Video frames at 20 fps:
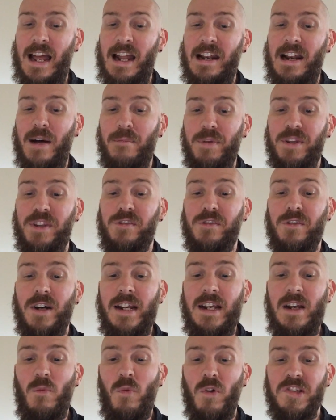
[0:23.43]
And number
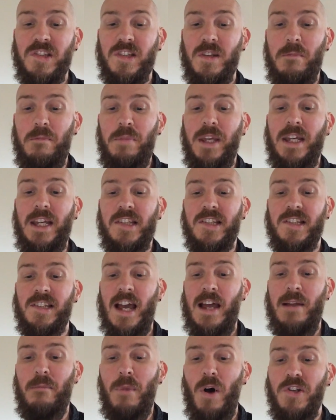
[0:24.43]
three, what's the biggest
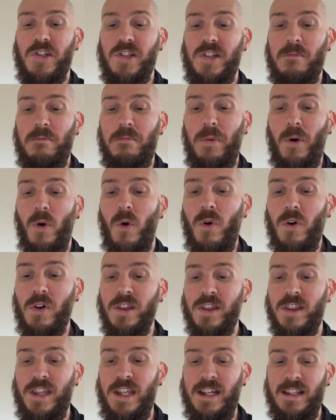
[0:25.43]
and most
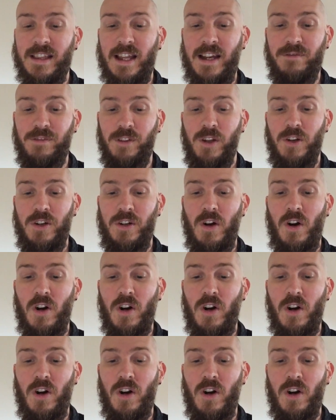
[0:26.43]
important thing they've learned